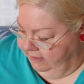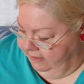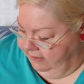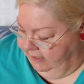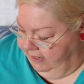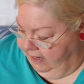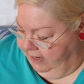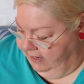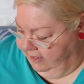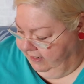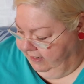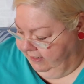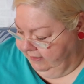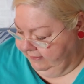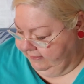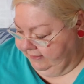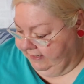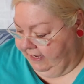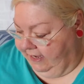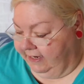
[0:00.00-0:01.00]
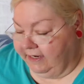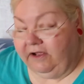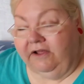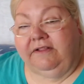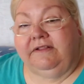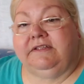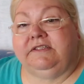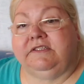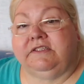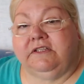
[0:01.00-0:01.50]
And it's kind of on
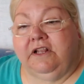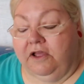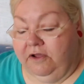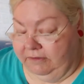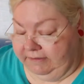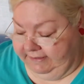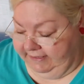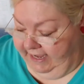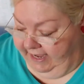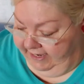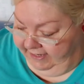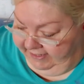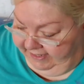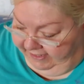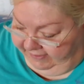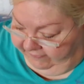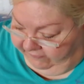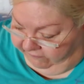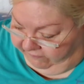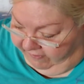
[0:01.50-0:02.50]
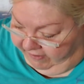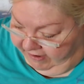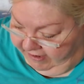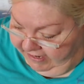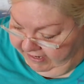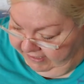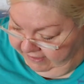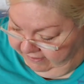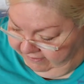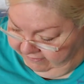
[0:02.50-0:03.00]
the slow side. That's
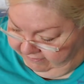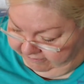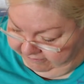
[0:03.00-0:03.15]
fine.